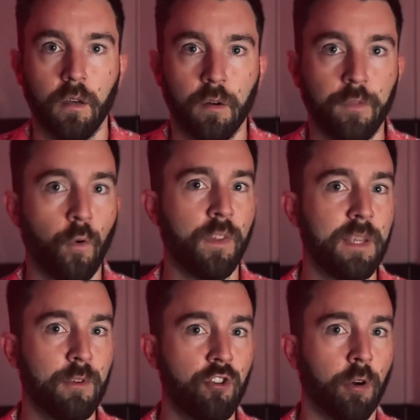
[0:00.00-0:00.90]
For the
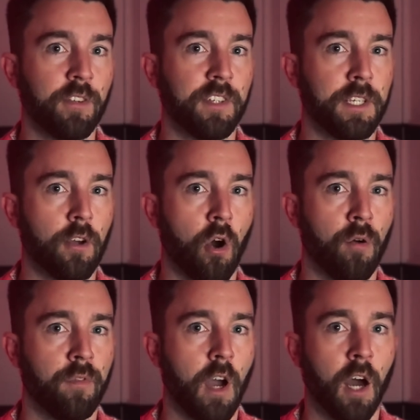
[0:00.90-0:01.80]
majority
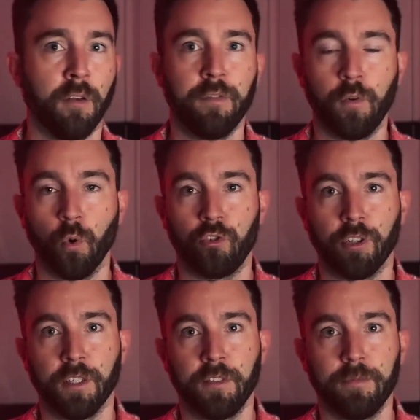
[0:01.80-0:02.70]
of
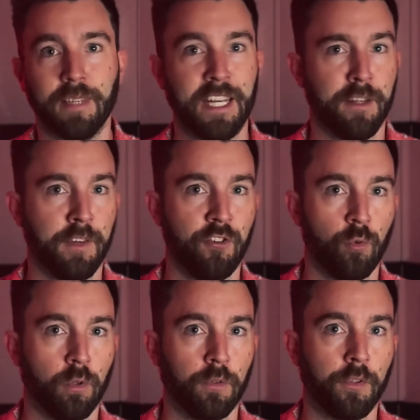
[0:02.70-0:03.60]
unfortunate
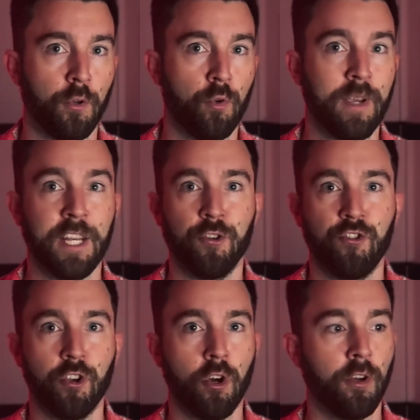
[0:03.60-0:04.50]
individuals who
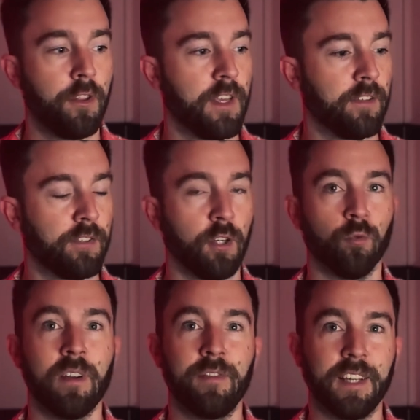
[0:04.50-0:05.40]
endured this
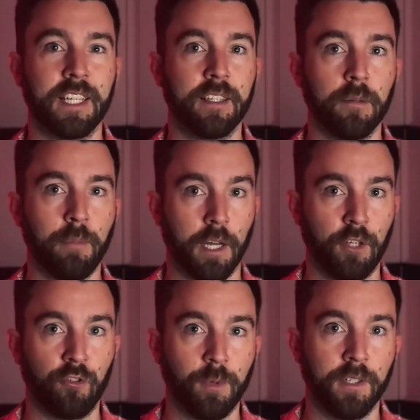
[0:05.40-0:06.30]
horrific
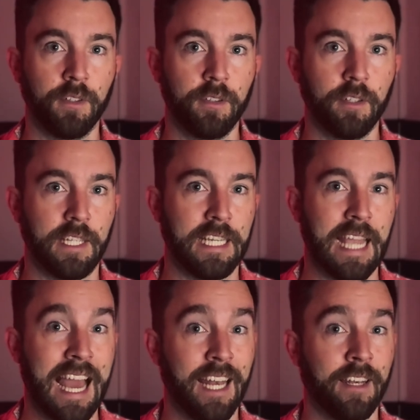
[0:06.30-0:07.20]
punishment, the
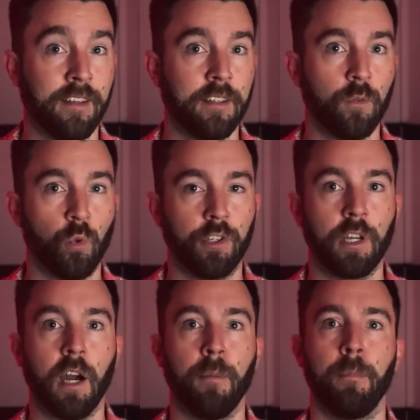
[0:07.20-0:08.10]
end would
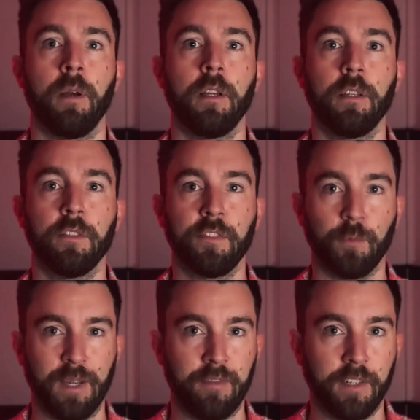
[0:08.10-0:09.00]
come
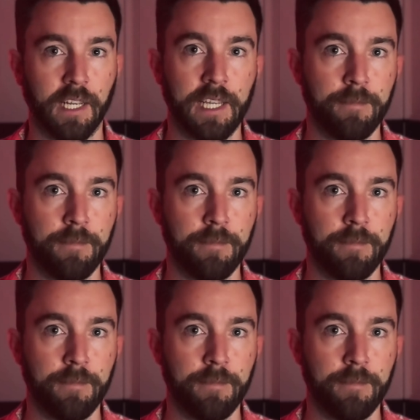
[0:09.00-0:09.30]
swiftly.